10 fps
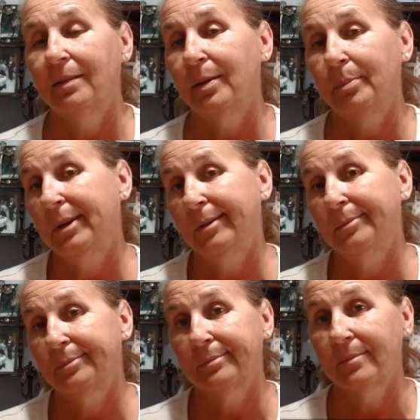I mean,
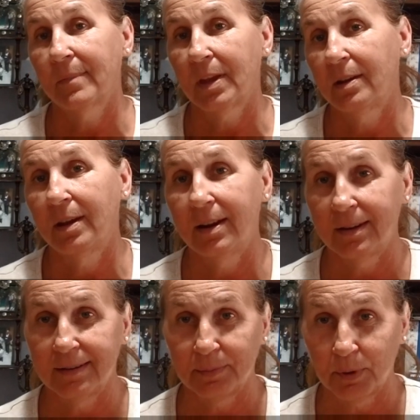it
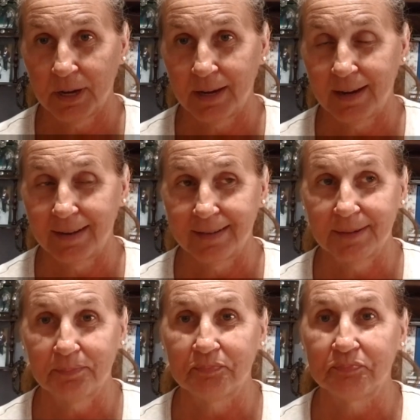is what it is.